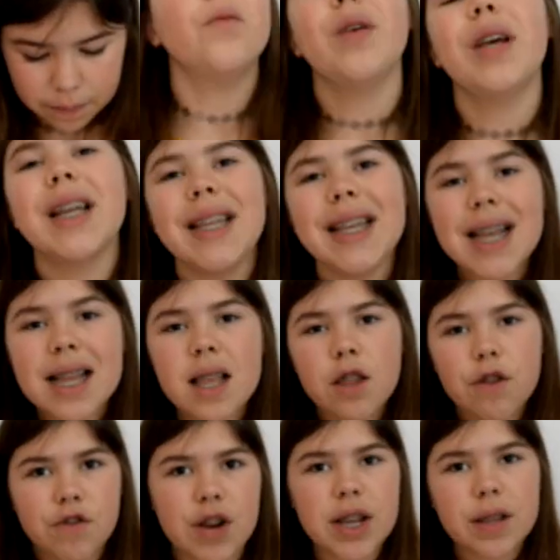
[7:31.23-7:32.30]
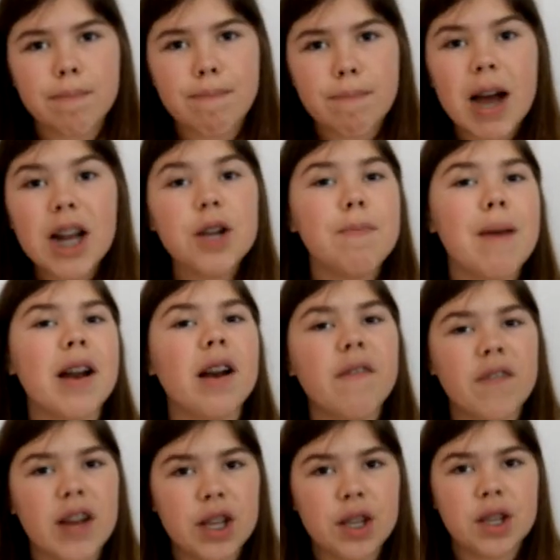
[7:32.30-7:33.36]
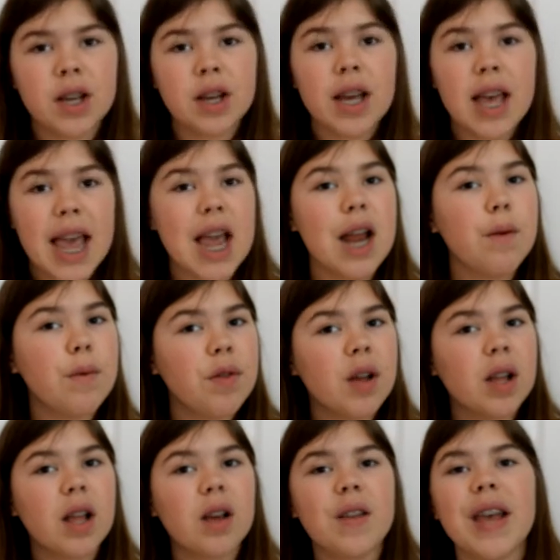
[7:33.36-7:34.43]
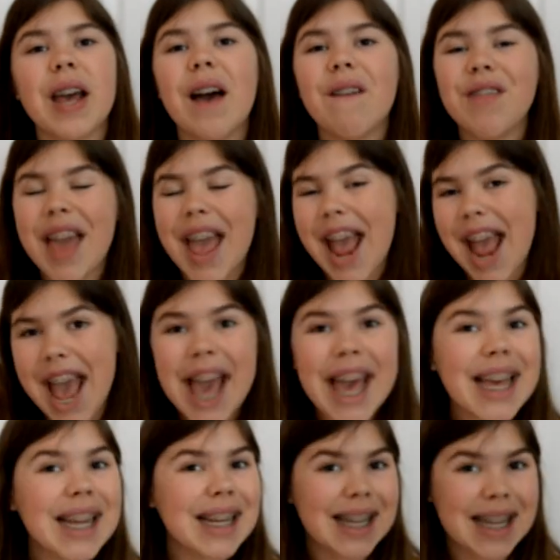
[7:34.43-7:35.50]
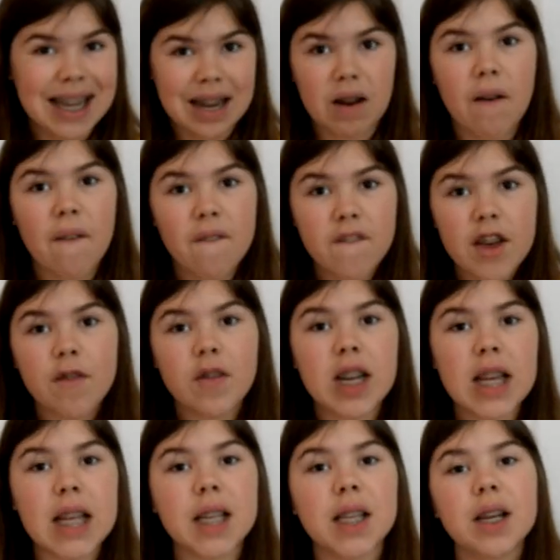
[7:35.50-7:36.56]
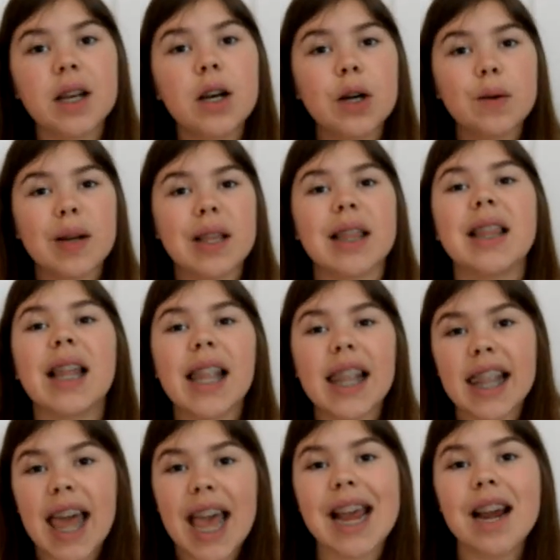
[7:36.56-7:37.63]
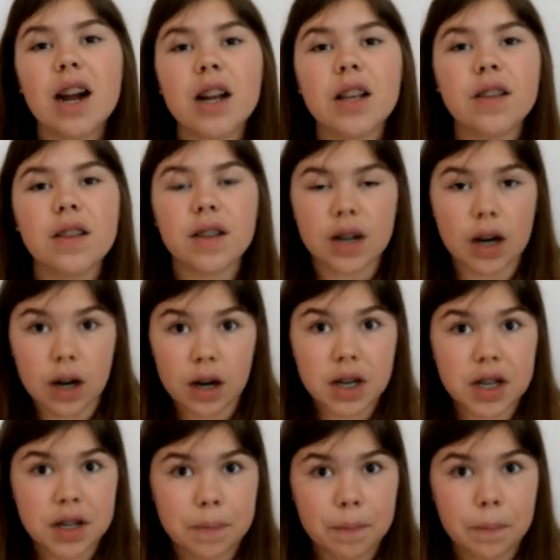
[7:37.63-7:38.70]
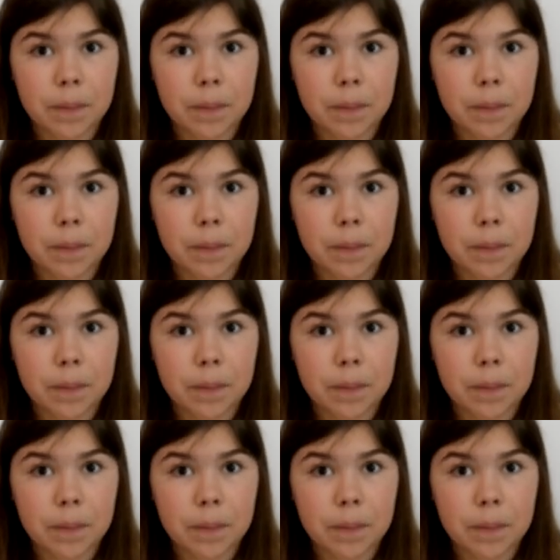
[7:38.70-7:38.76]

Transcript: We can see that this dress much better fits in with the clothing of the 1850s with the layered skirt